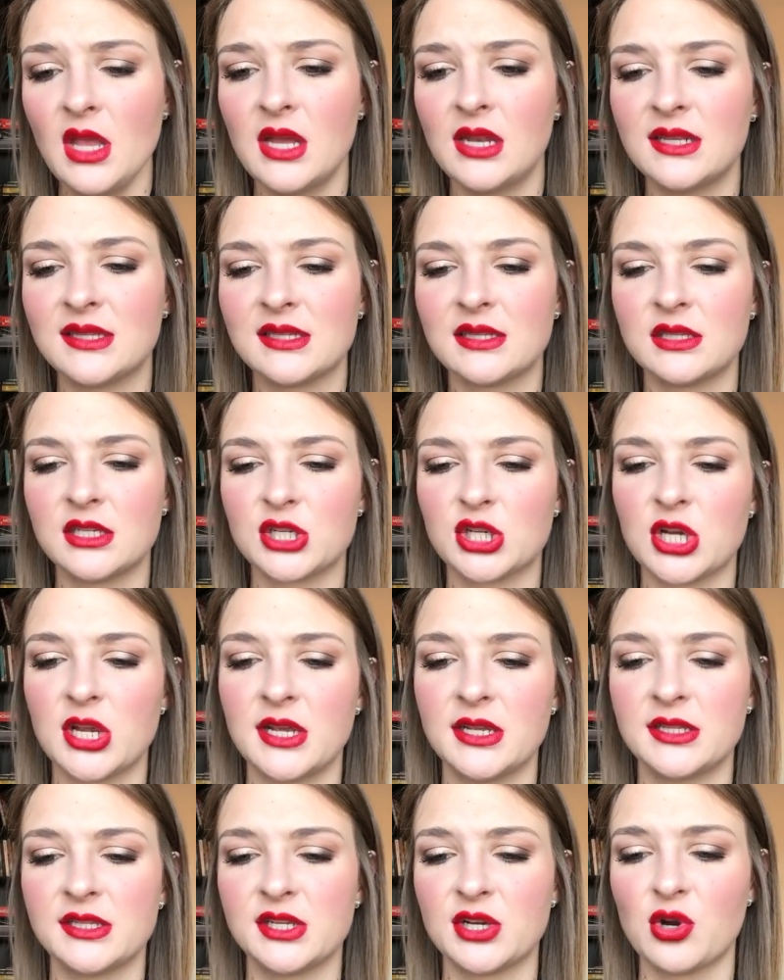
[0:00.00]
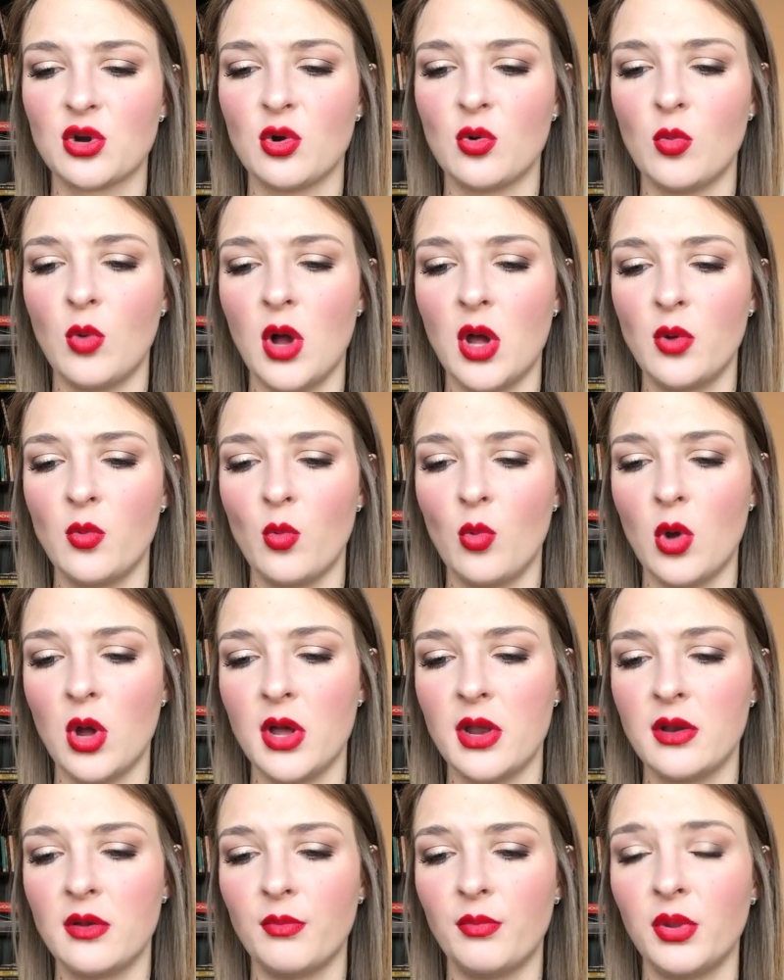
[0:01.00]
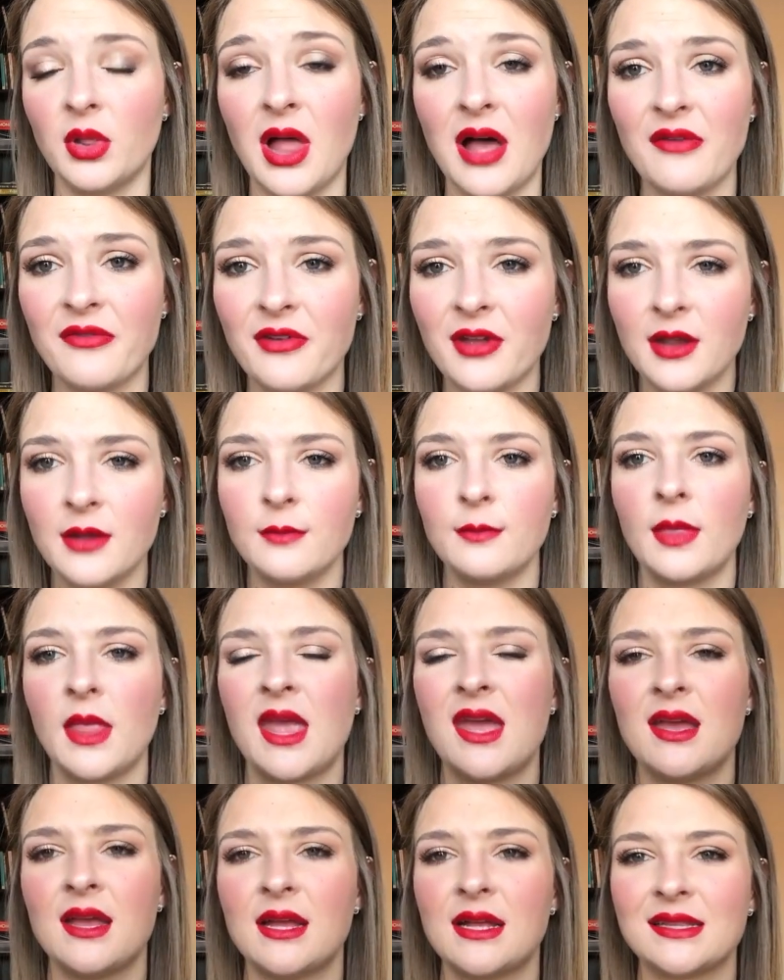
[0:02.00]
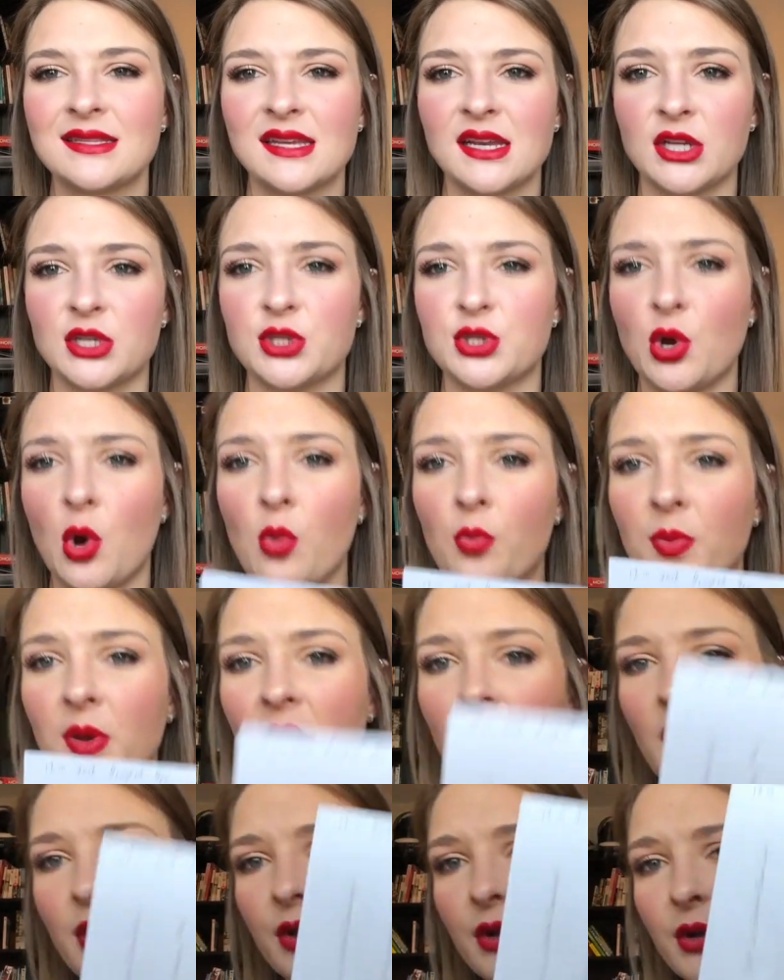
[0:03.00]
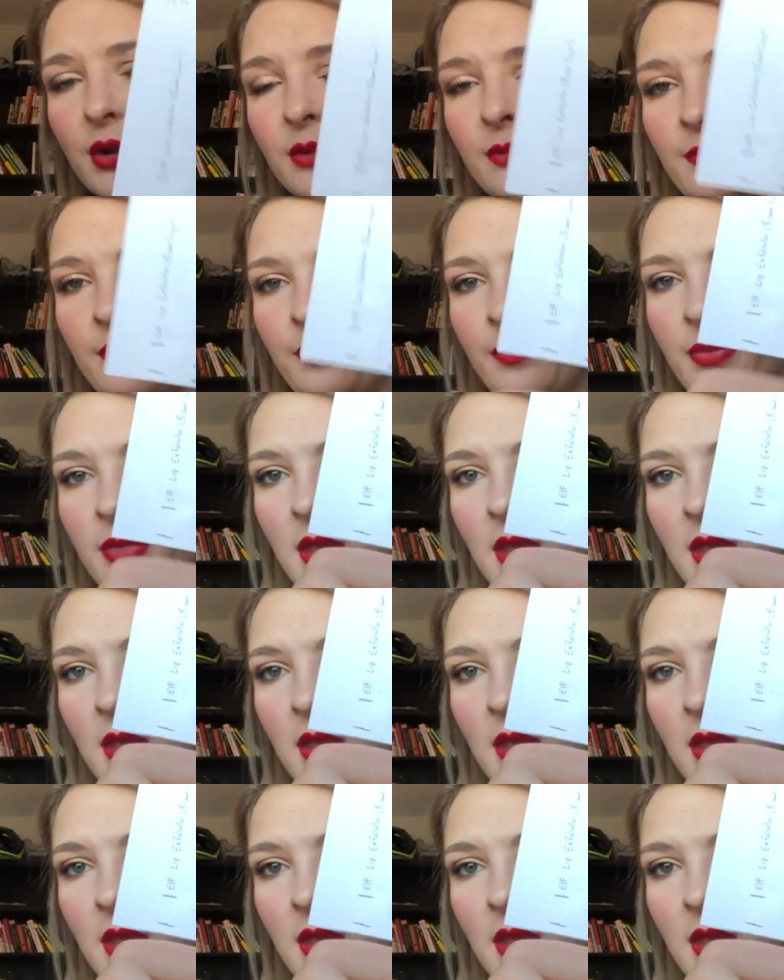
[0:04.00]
and it's in the shade 011 Bluffing. It's like a taupe color.